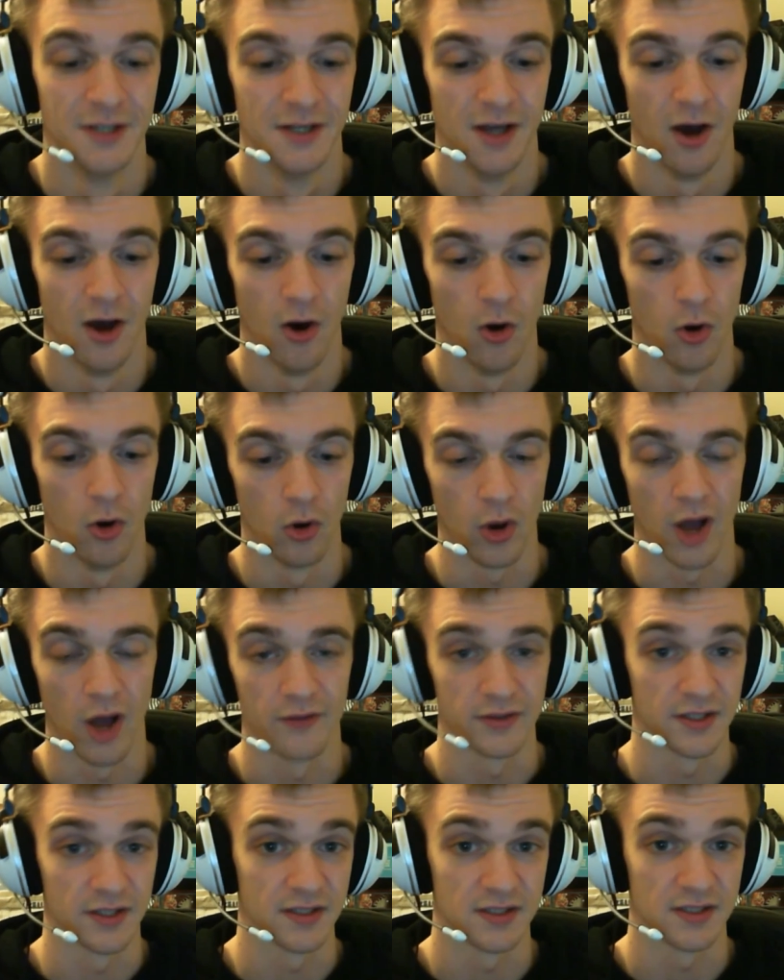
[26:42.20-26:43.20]
Or
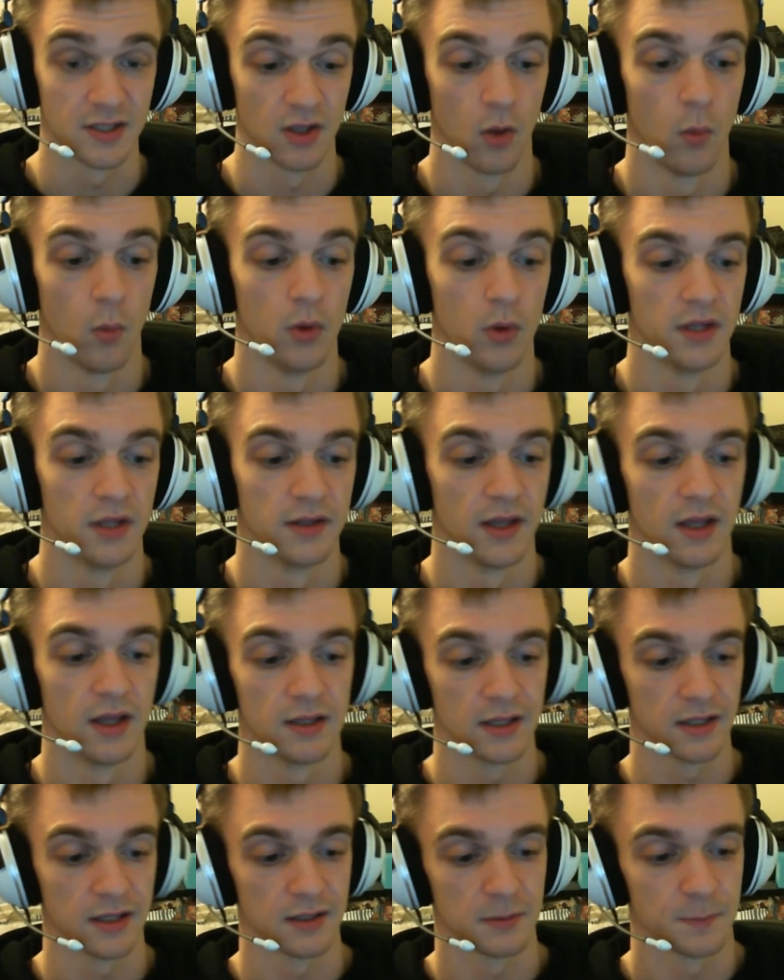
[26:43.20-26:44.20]
having a single one in there,
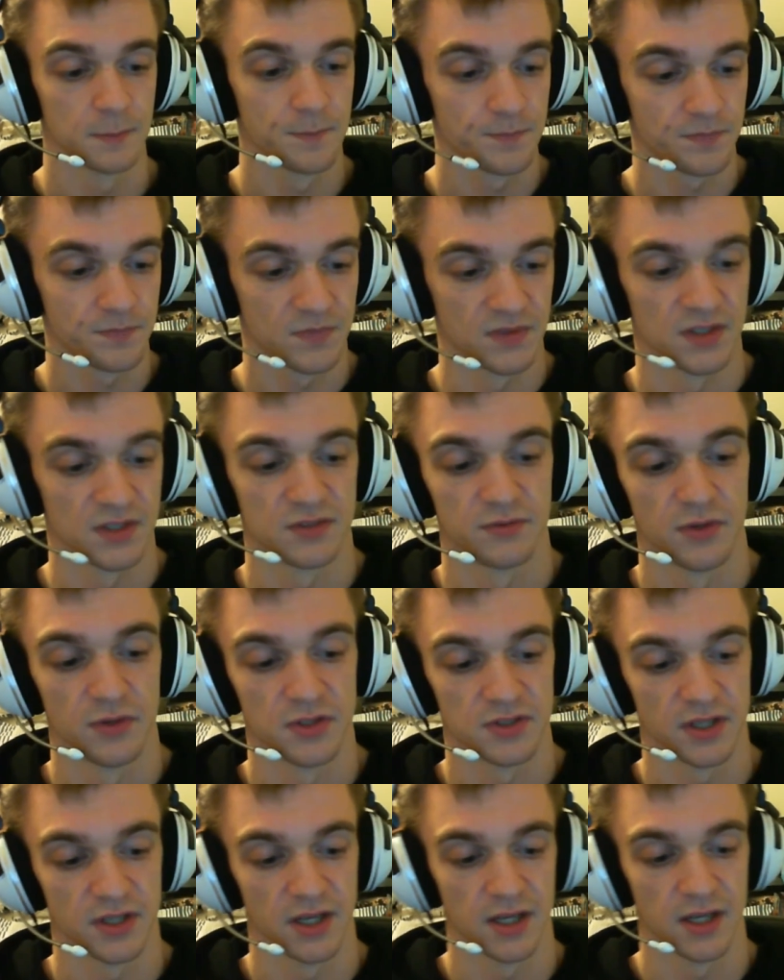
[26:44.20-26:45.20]
like this
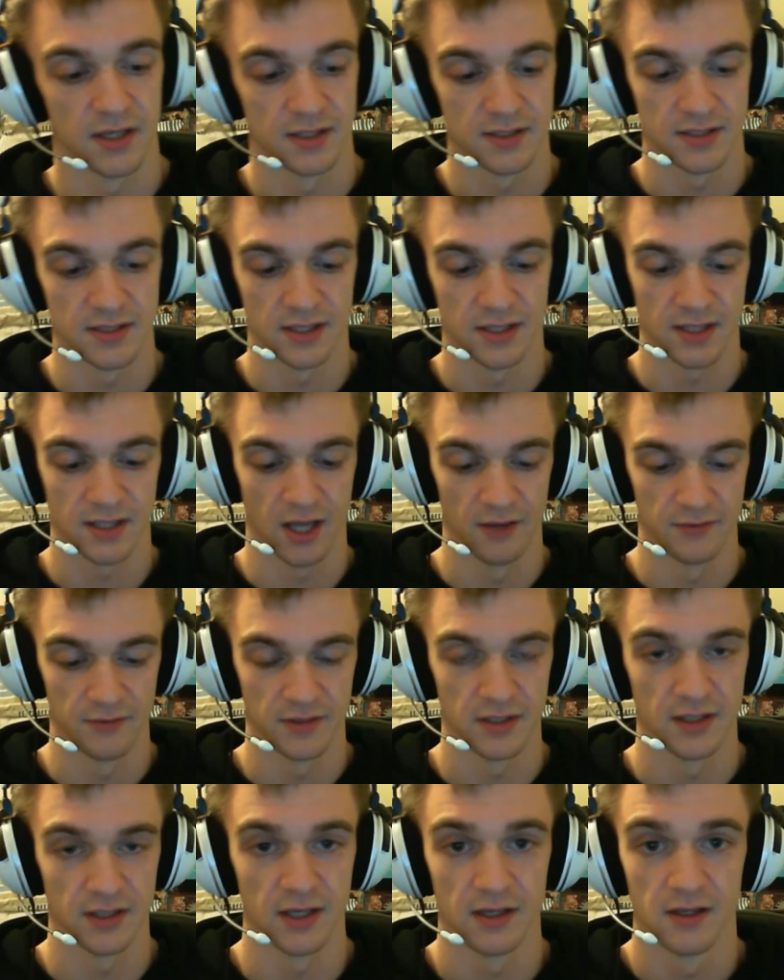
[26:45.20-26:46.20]
Thursday I intend to have
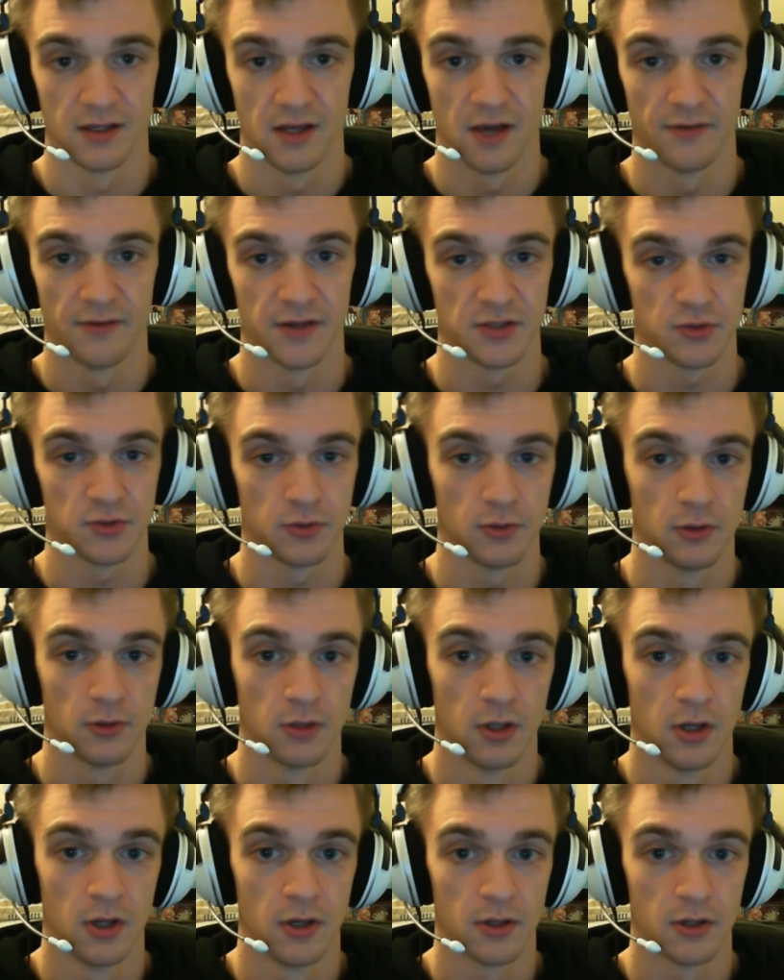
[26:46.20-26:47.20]
the Avessor
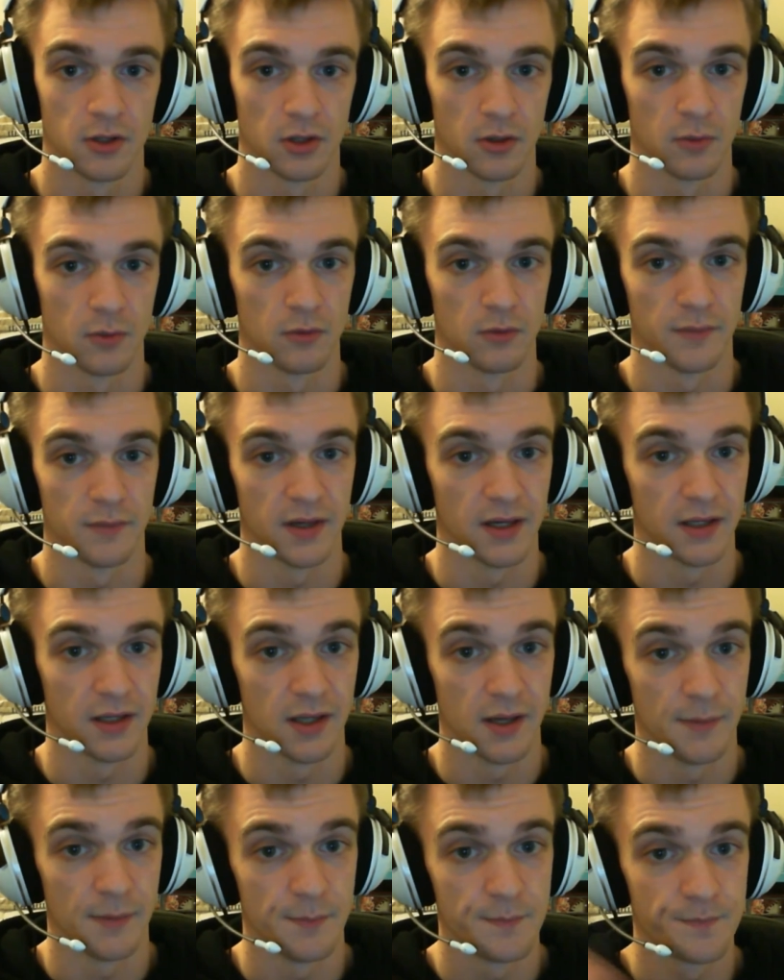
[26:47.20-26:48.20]
going with my